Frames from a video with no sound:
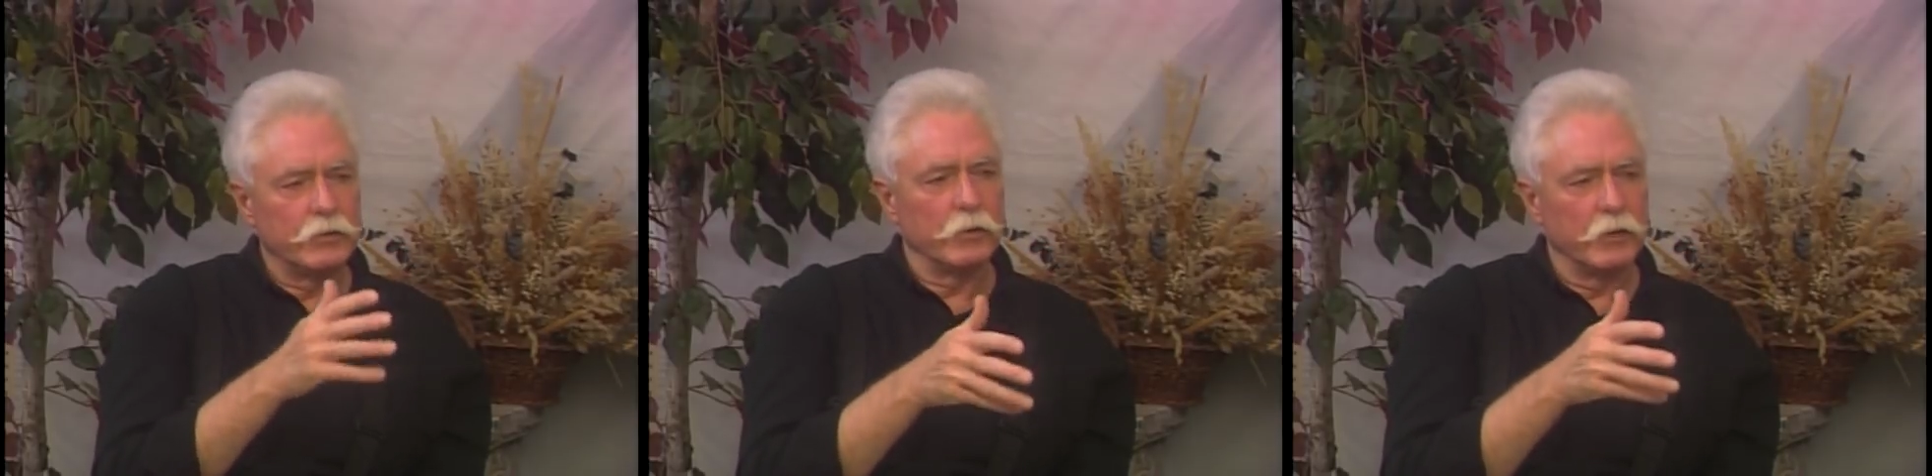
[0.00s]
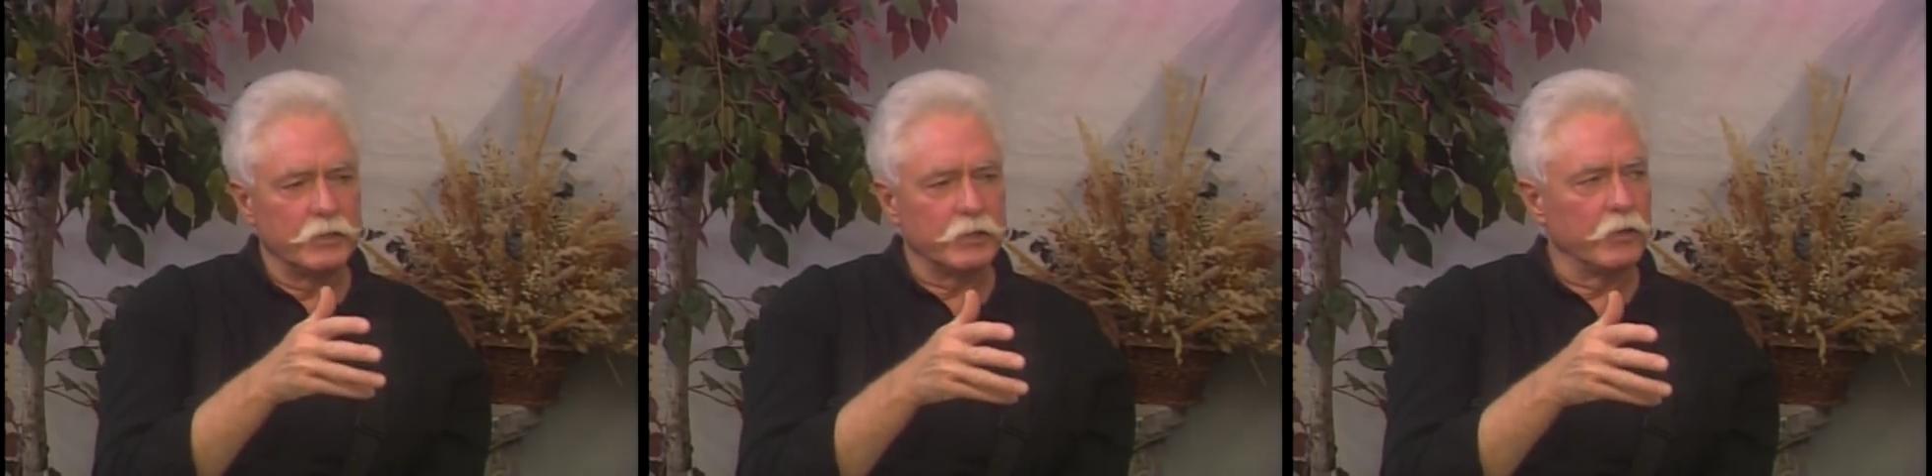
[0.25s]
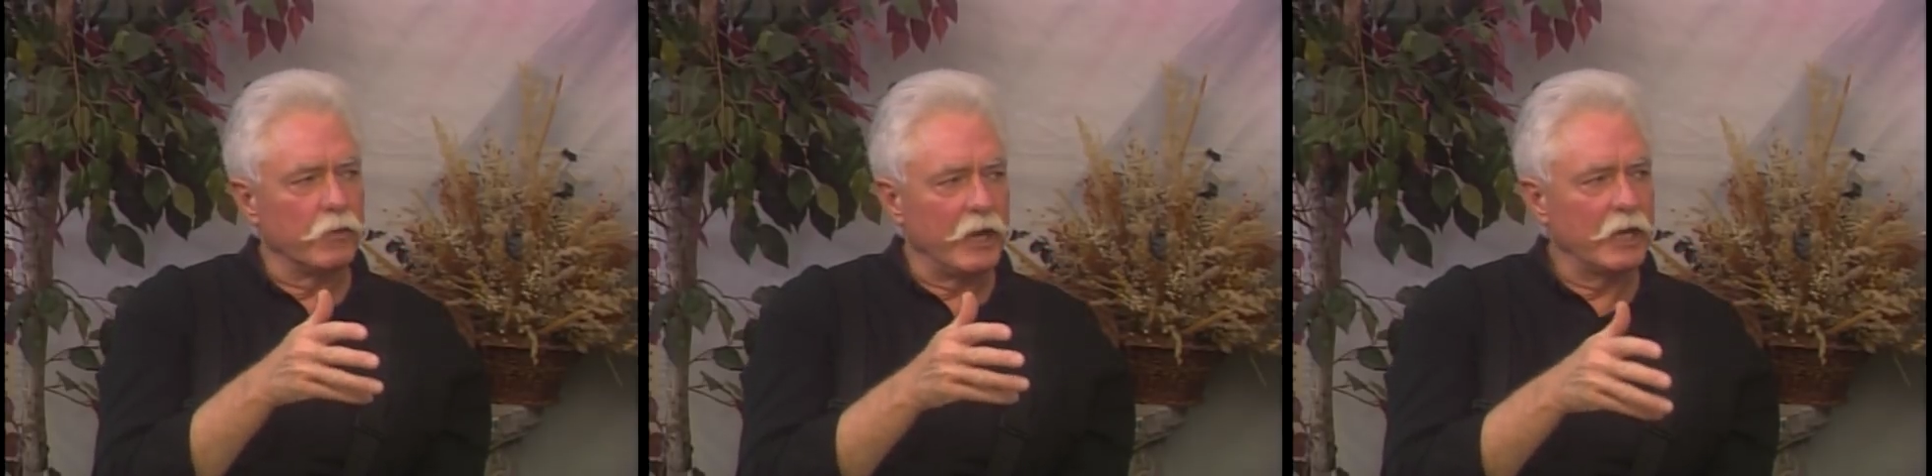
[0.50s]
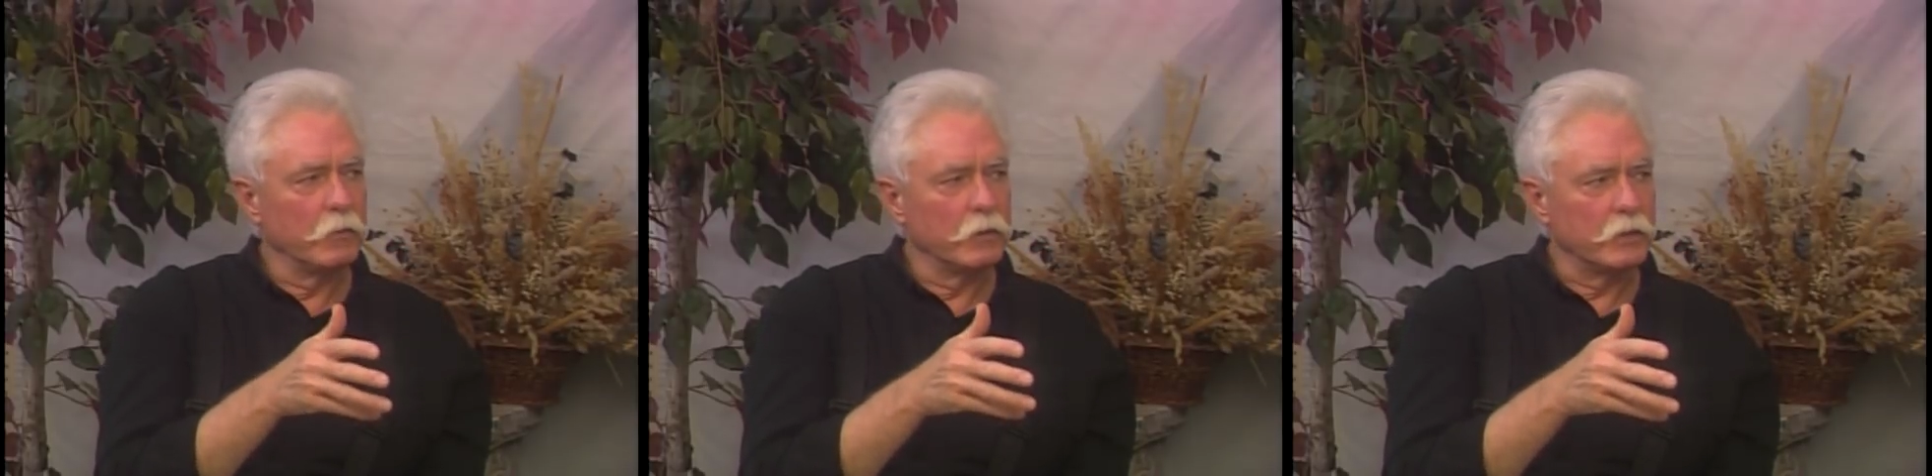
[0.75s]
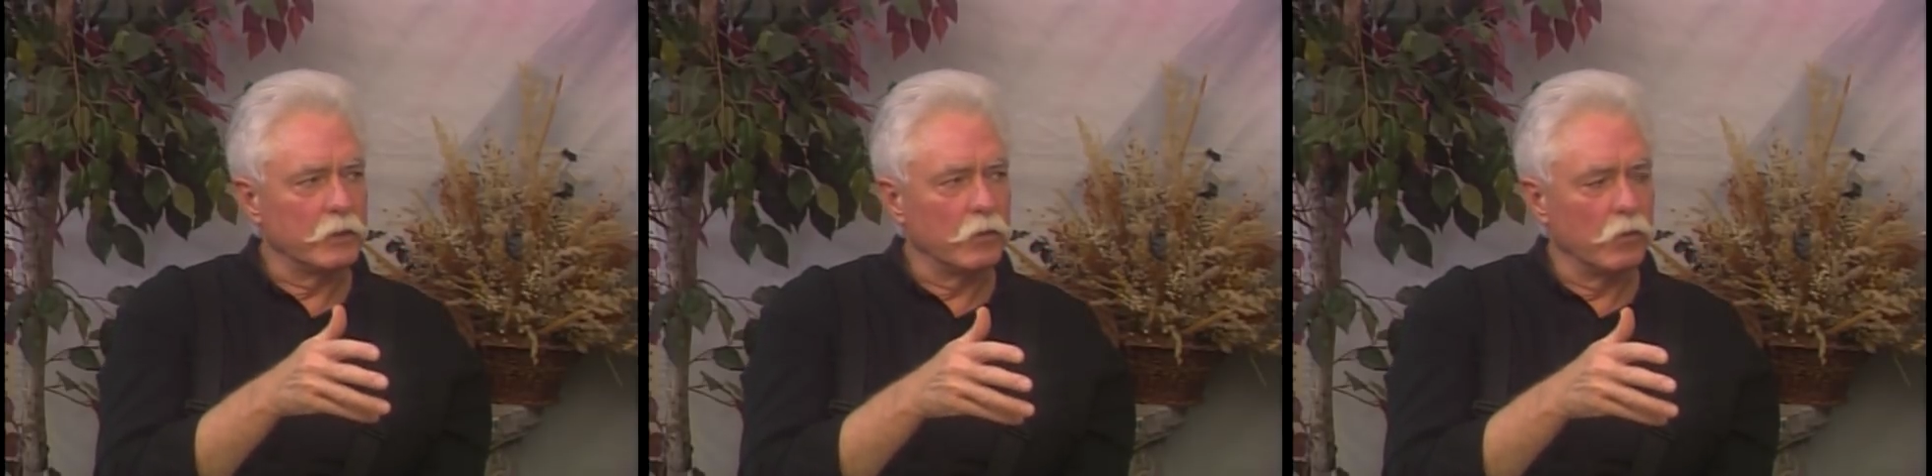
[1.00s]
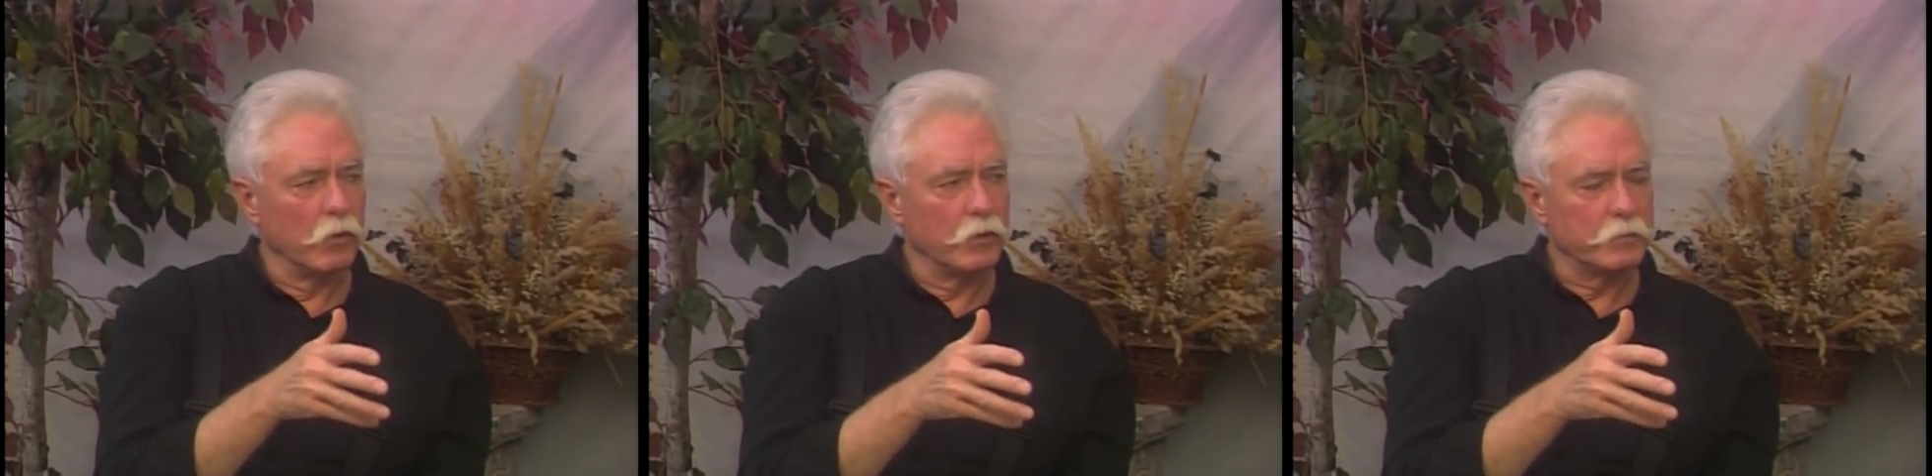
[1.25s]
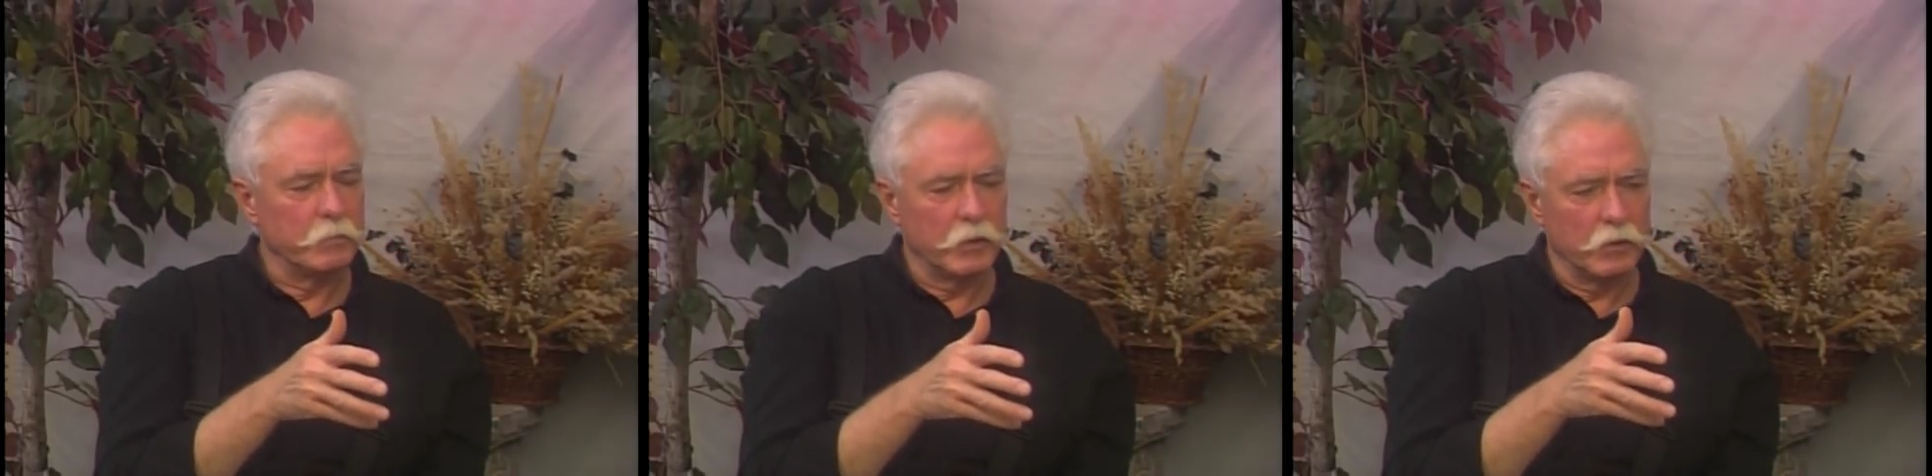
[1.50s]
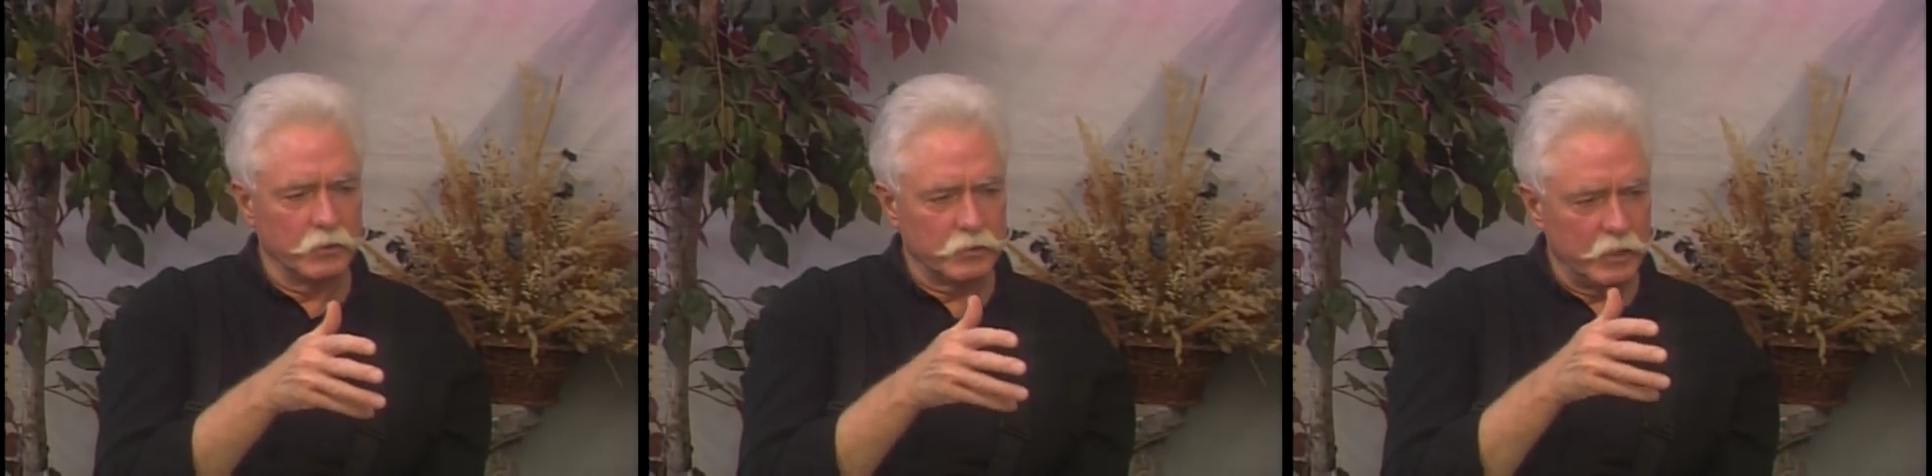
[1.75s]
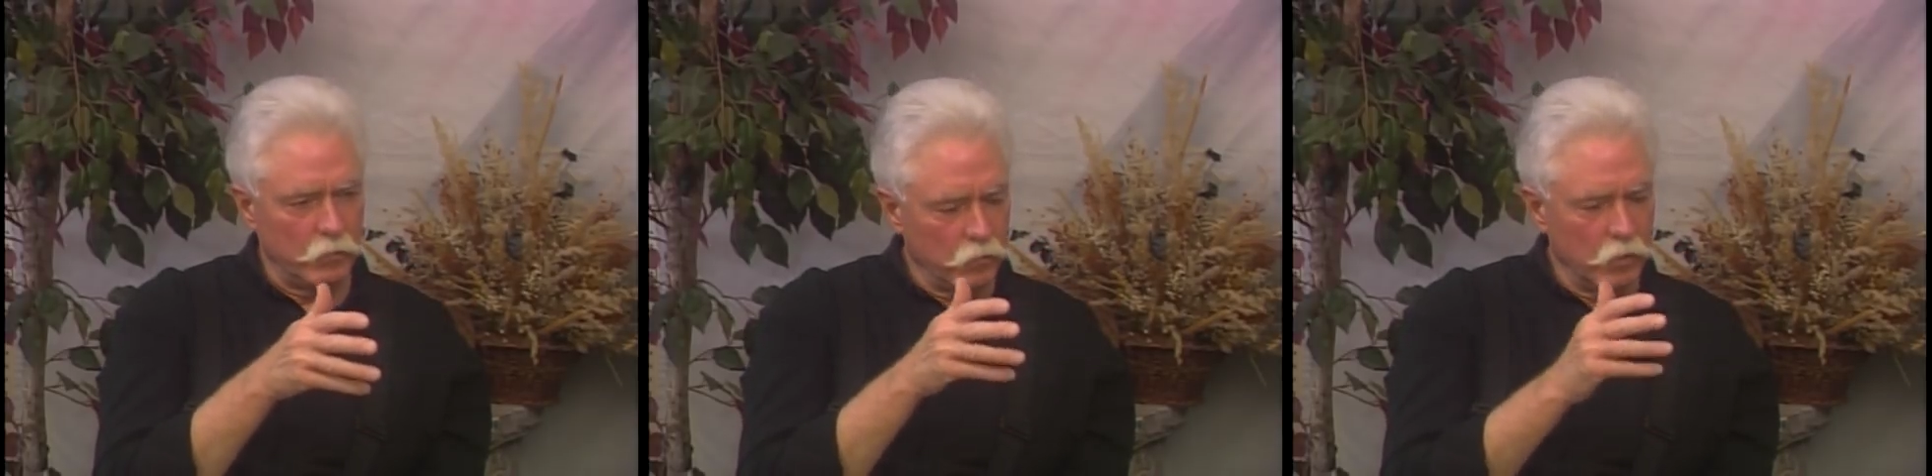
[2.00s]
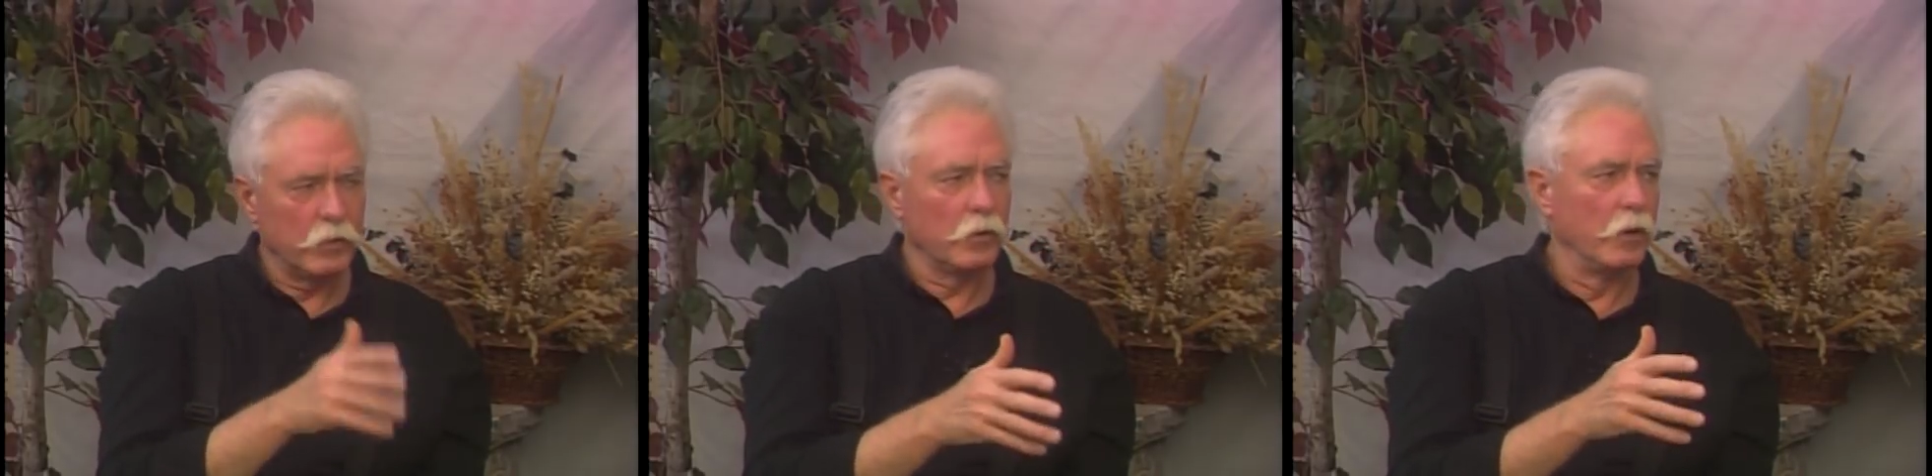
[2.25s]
juries in their Admiralty Courts because they weren't